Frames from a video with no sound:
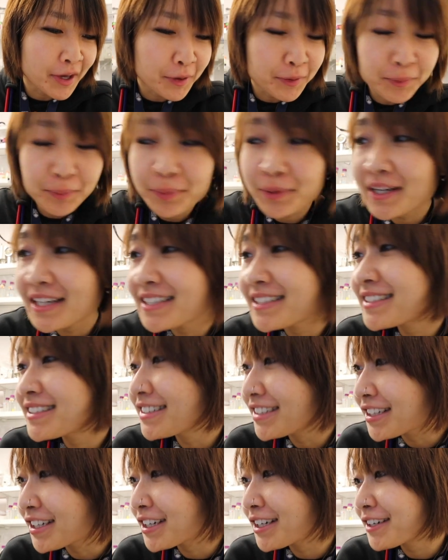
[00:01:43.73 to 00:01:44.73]

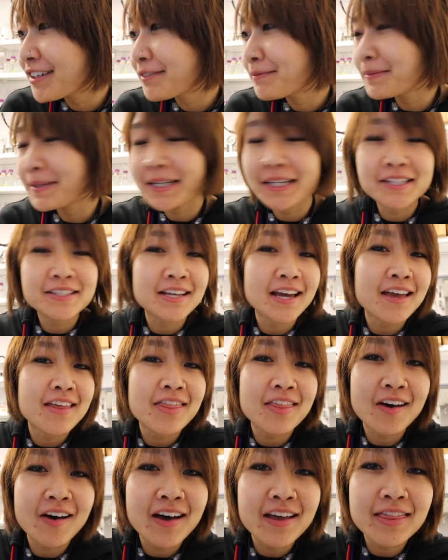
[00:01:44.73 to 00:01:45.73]
calibration curve because I
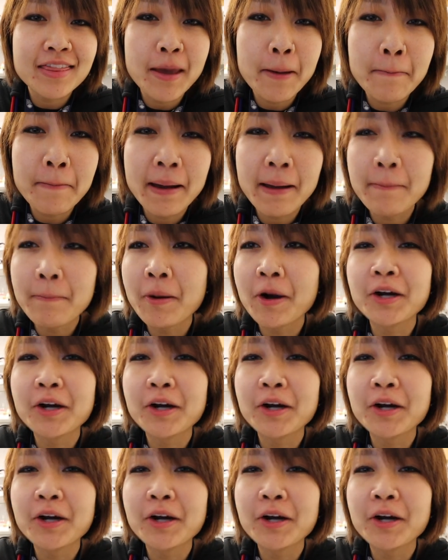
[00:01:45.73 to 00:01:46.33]
thought that my